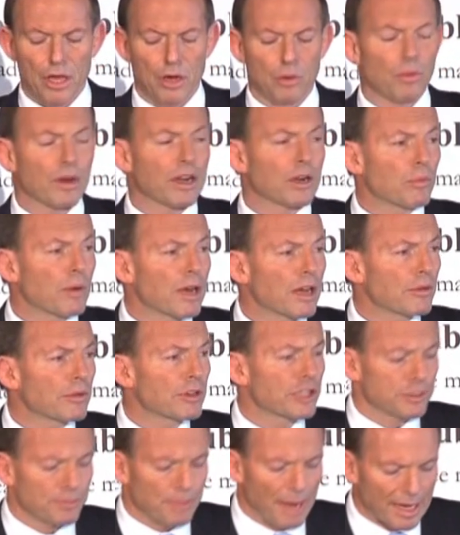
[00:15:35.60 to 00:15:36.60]
when a
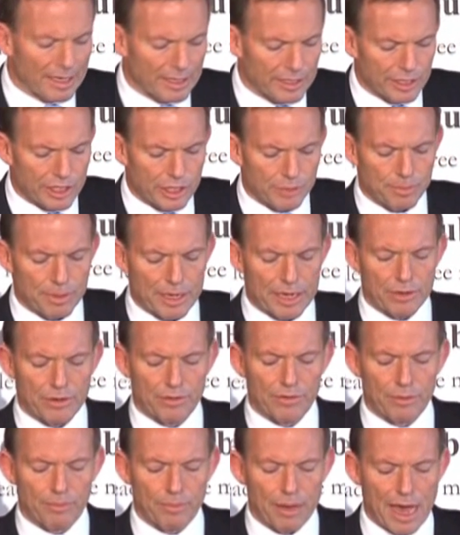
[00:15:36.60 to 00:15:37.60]
well-respected Speaker
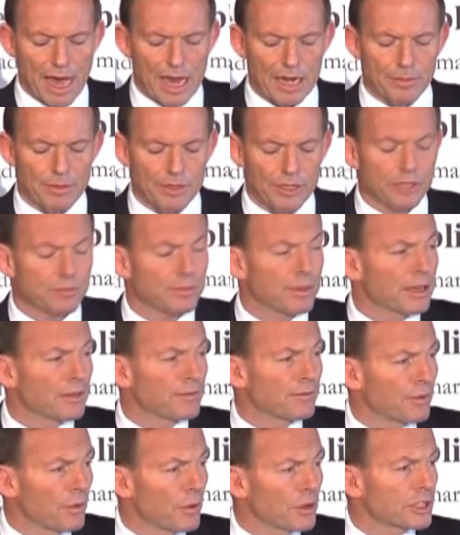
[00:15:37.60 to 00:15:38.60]
of the Parliament has been
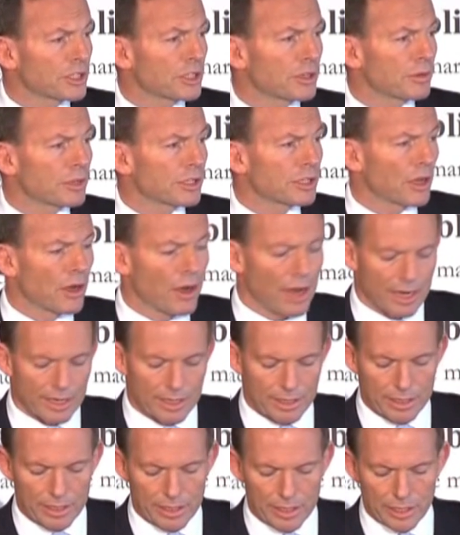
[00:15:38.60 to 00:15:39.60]
forced to resign
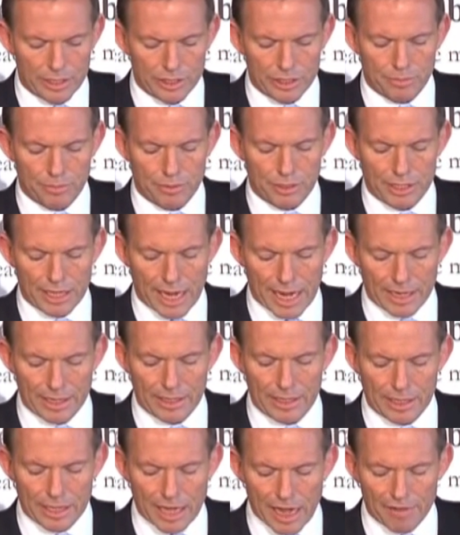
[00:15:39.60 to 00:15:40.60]
to
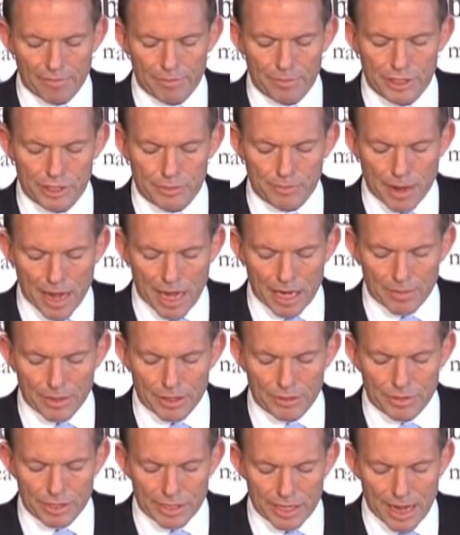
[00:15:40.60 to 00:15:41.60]
protect the government's
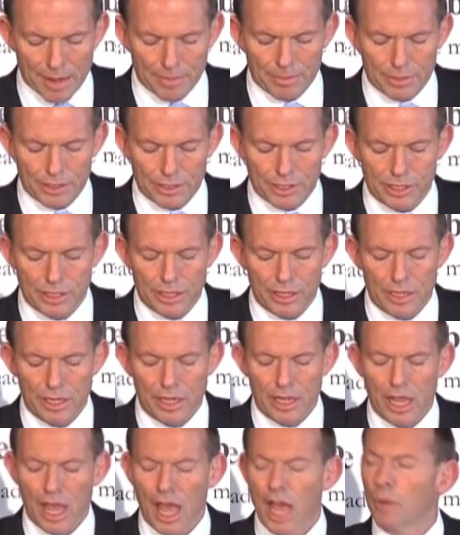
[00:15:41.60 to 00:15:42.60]
parliamentary numbers,
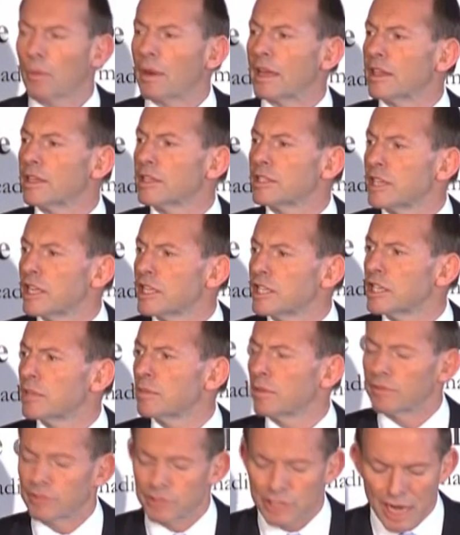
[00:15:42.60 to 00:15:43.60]
and when the system
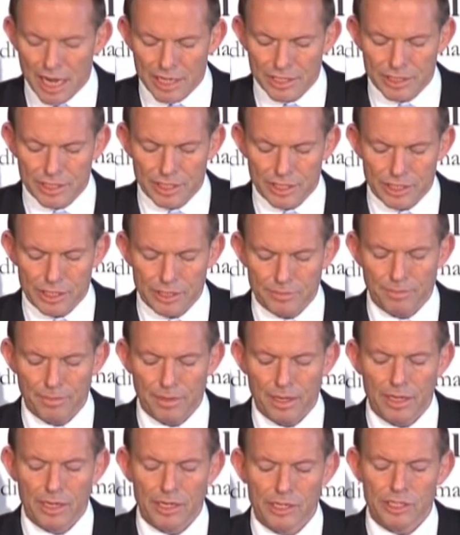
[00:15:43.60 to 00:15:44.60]
of justice
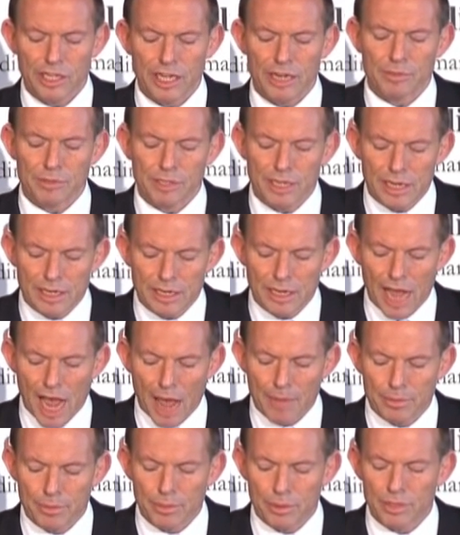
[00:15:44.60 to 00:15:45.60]
seems
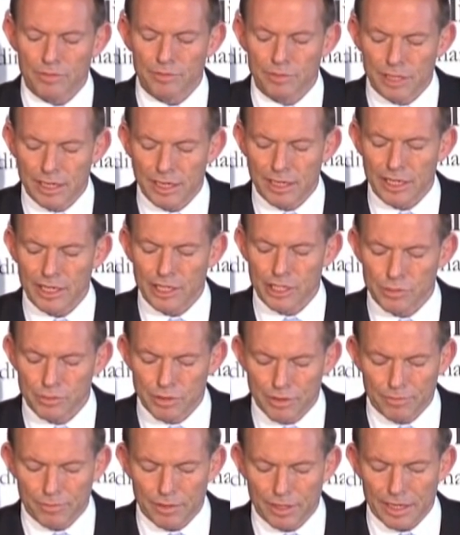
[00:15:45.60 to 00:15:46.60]
incapable of dealing
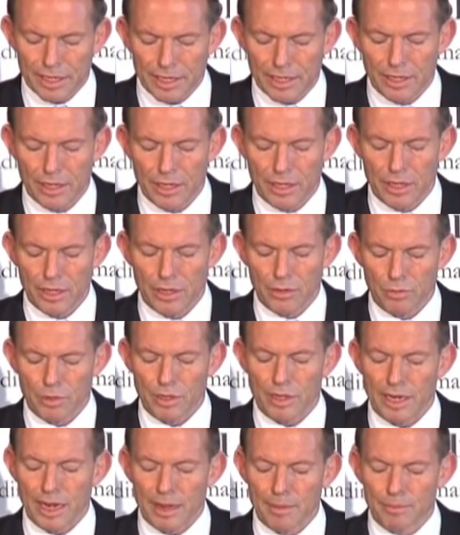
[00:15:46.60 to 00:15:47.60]
swiftly
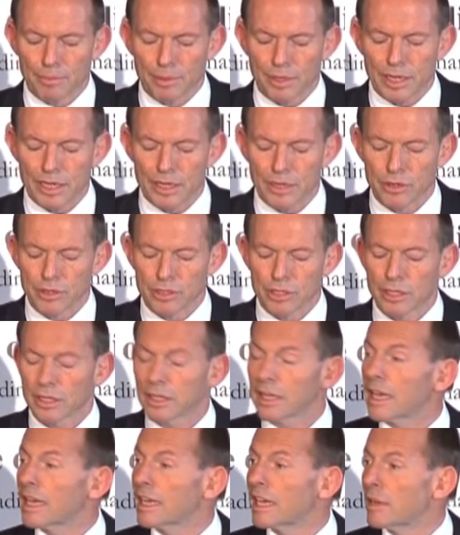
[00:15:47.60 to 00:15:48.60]
with an MP who's
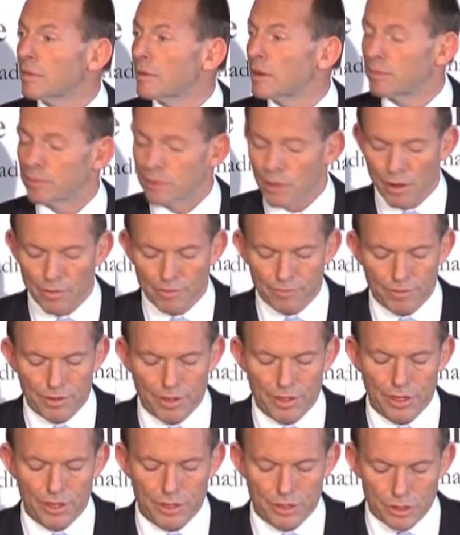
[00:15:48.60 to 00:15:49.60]
clearly ripped off
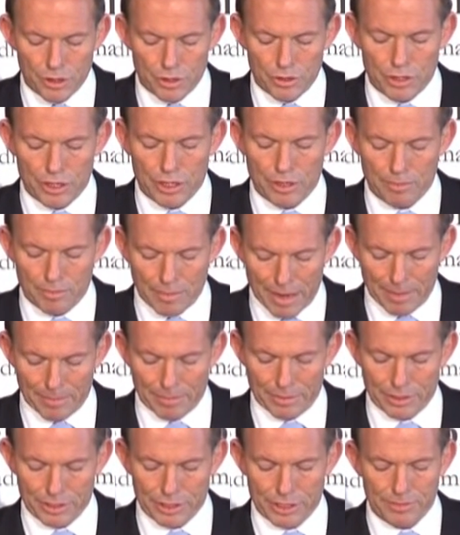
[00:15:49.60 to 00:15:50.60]
union
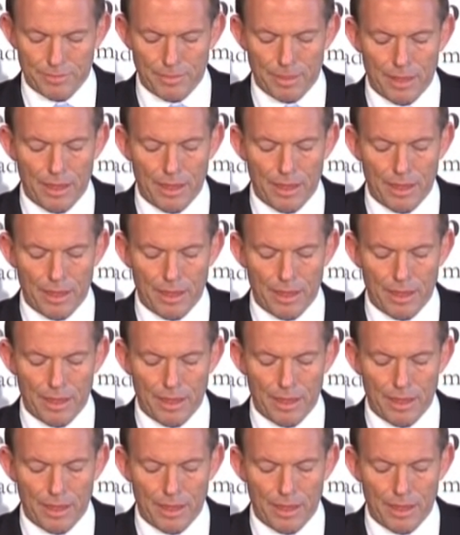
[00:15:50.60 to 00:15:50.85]
members,